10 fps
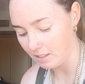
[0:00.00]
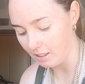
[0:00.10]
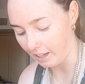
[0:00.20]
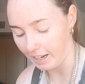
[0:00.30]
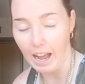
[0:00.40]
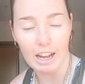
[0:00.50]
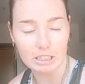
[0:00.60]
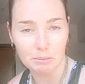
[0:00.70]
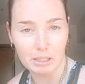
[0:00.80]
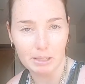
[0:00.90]
like
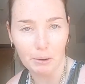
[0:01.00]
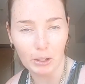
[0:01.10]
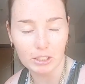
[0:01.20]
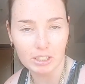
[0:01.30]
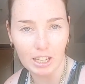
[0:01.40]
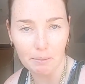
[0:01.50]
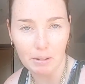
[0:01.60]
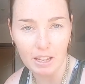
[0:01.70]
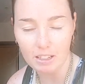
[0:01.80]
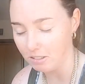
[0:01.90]
ask me post up
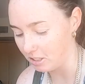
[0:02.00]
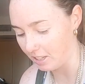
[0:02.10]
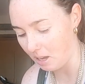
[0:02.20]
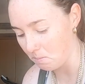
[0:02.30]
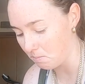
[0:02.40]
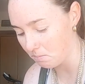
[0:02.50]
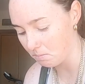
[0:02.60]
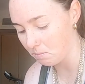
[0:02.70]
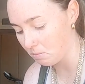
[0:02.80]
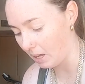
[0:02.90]
there, just keep
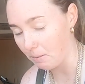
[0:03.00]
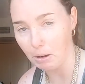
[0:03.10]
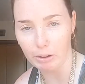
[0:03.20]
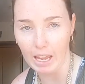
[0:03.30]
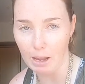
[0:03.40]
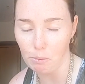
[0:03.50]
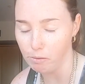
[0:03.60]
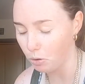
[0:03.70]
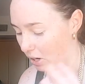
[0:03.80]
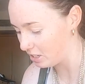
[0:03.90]
going ham with
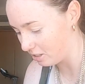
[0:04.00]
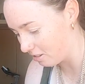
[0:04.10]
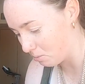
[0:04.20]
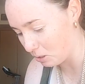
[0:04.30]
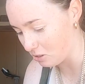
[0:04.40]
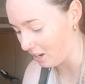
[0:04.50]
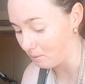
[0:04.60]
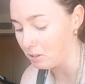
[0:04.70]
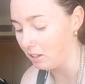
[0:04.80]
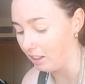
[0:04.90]
questions, because I
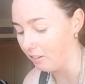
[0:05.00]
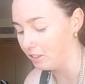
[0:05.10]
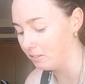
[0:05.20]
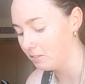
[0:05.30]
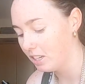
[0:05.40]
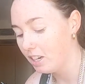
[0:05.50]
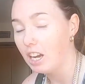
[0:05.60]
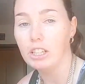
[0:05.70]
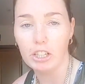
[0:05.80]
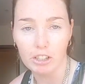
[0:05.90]
absolutely love it,
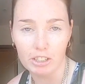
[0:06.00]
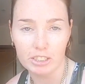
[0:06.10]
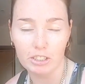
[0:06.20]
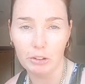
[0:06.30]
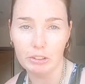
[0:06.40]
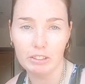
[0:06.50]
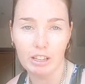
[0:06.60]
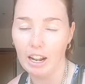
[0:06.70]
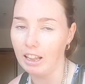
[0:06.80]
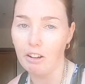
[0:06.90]
and you guys know
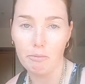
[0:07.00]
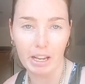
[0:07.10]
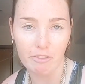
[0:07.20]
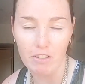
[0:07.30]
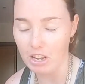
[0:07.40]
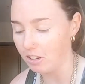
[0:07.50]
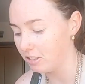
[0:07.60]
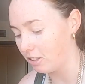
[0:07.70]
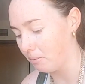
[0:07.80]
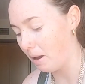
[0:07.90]
that I love making videos,
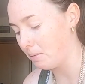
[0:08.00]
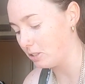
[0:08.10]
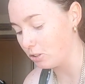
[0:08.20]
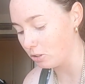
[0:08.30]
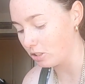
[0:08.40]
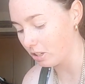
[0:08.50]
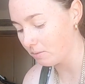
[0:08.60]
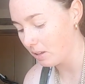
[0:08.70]
so I'm happy to do so.